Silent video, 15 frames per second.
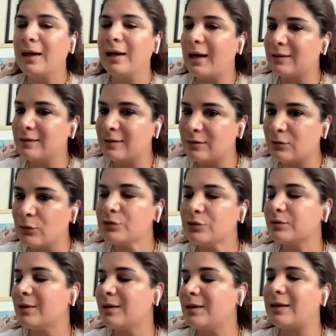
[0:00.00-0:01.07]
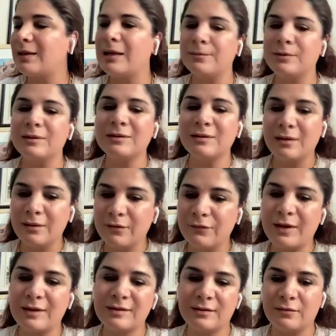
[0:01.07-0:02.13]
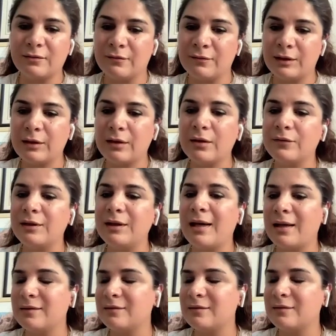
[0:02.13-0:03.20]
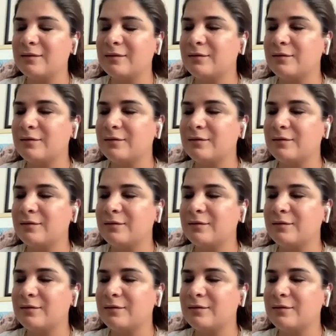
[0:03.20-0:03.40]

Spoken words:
and it also enabled faster recovery and